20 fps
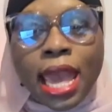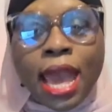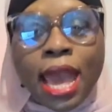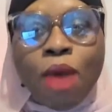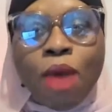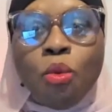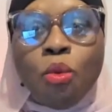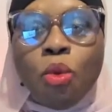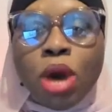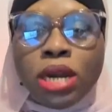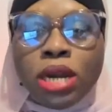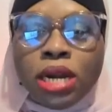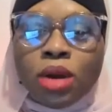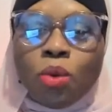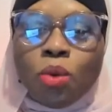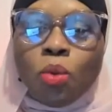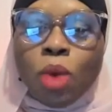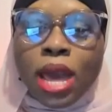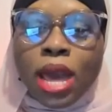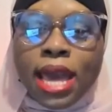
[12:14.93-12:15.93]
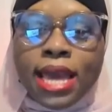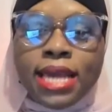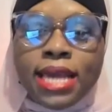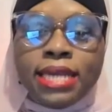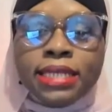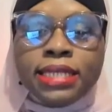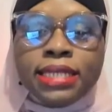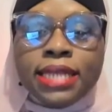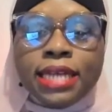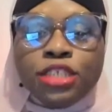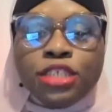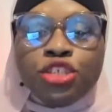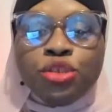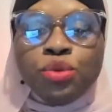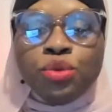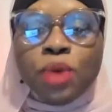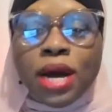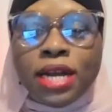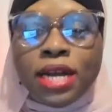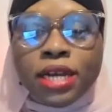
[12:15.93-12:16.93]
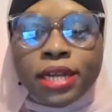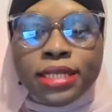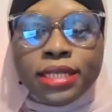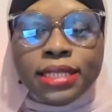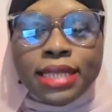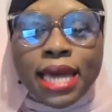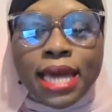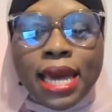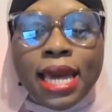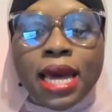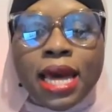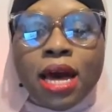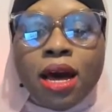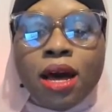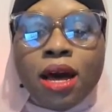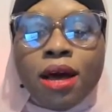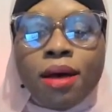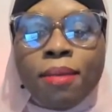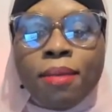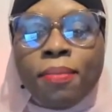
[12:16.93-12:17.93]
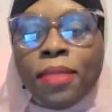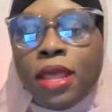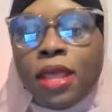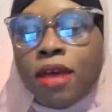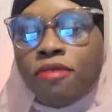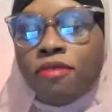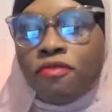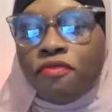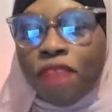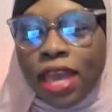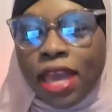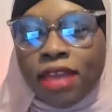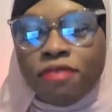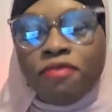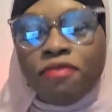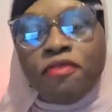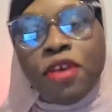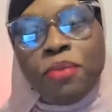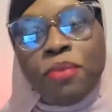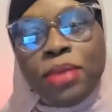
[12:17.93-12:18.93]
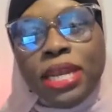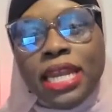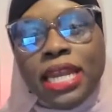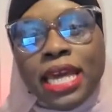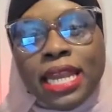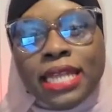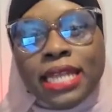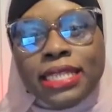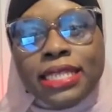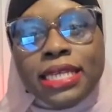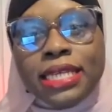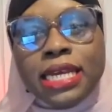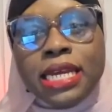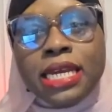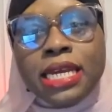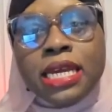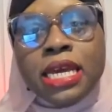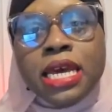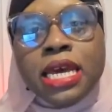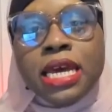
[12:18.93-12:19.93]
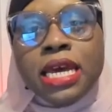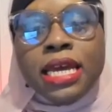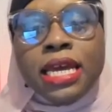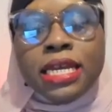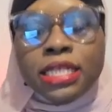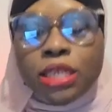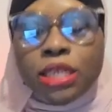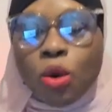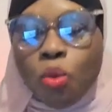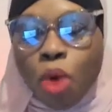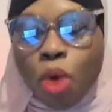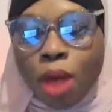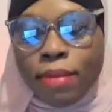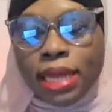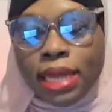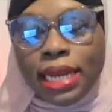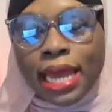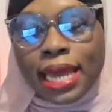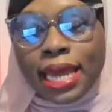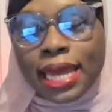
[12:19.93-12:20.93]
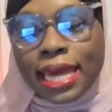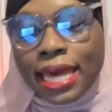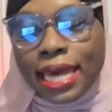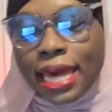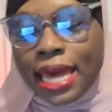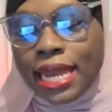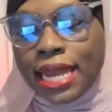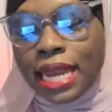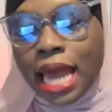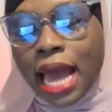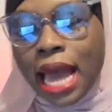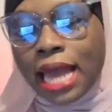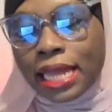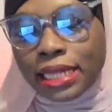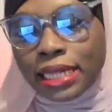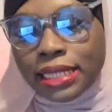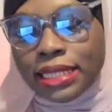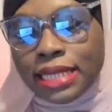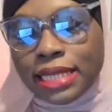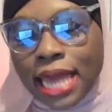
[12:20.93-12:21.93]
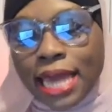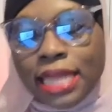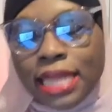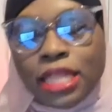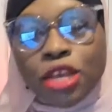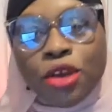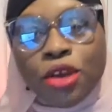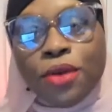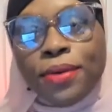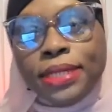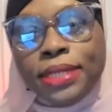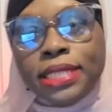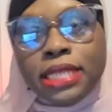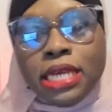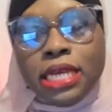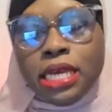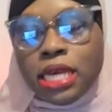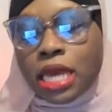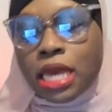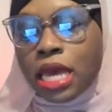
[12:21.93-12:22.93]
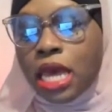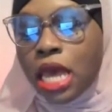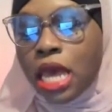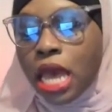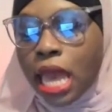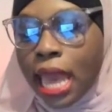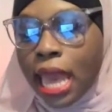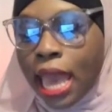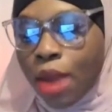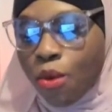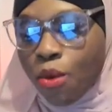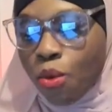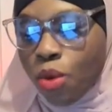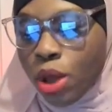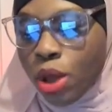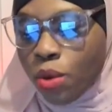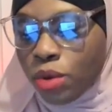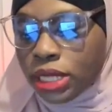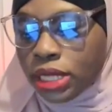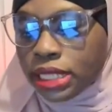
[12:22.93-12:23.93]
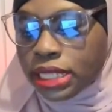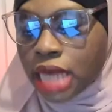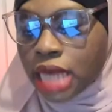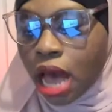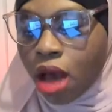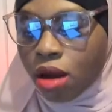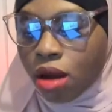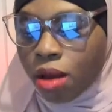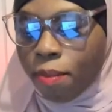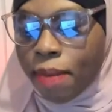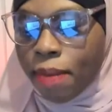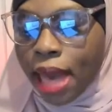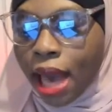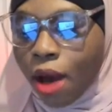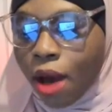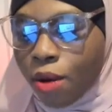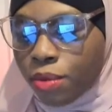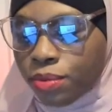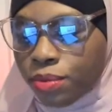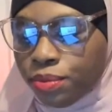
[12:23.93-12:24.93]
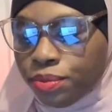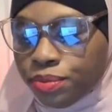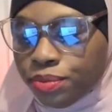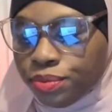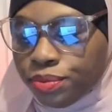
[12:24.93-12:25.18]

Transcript: And one of the ways that you understand fake femininity is a woman that cannot take the critique. And when we talk about,